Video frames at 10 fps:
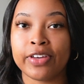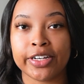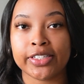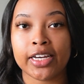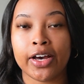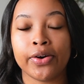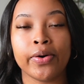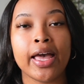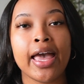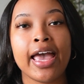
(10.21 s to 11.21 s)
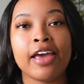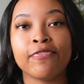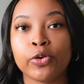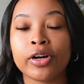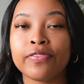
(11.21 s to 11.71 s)
years ago,
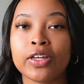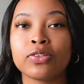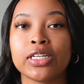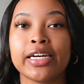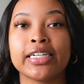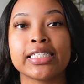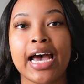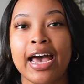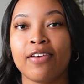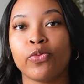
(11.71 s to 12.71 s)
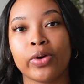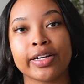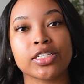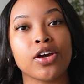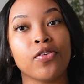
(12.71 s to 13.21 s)
and 4 of those years I have
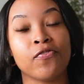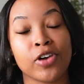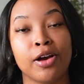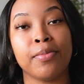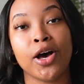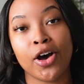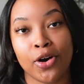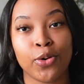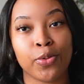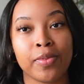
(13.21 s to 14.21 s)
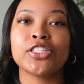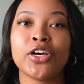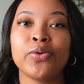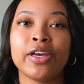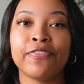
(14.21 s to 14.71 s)
worked from home.
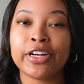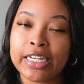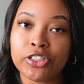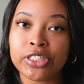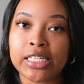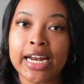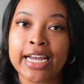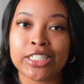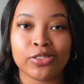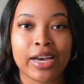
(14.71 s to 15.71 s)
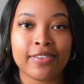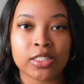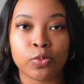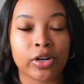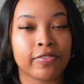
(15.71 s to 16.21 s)
So if you're interested, I do have
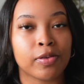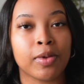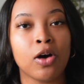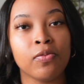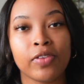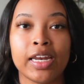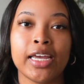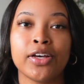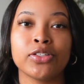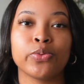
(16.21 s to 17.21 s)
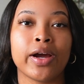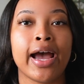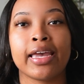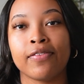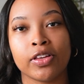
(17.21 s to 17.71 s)
some work from home videos where
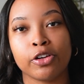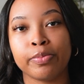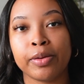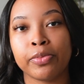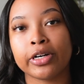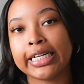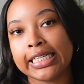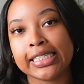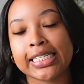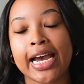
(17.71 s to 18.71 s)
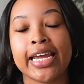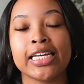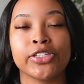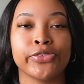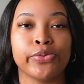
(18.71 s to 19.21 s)
I give a little bit more insight
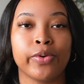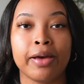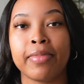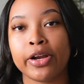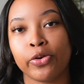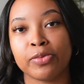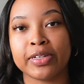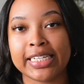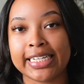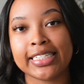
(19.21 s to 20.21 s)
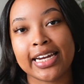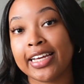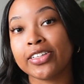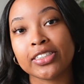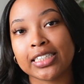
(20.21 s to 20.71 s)
into what my normal day-to-day
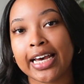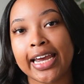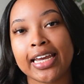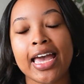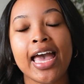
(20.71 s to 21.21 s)
looks like,